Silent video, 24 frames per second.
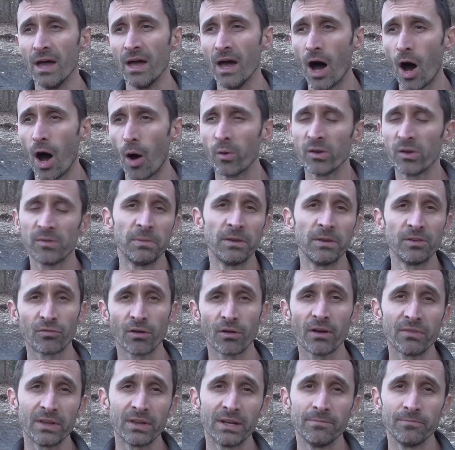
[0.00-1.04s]
always been
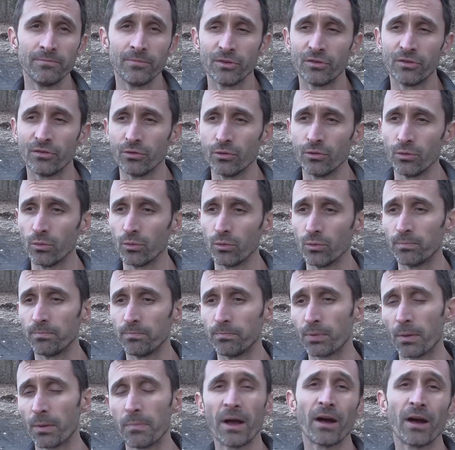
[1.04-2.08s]
driven to
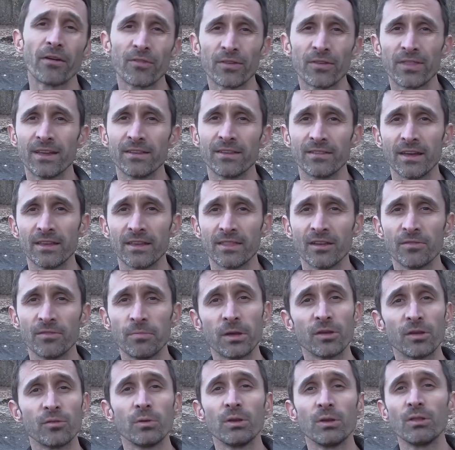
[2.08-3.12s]
prepare for things like this
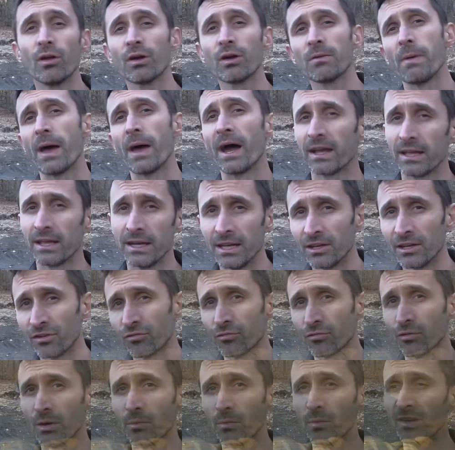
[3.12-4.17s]
because we look back in
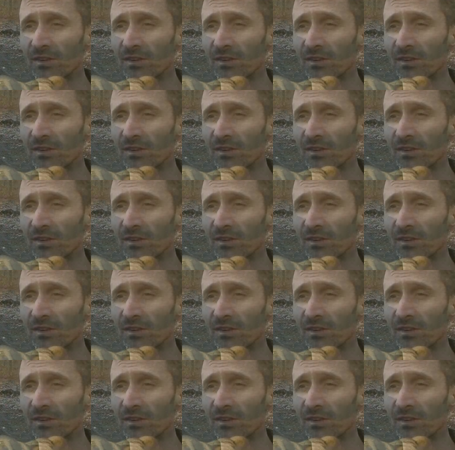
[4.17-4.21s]
history and we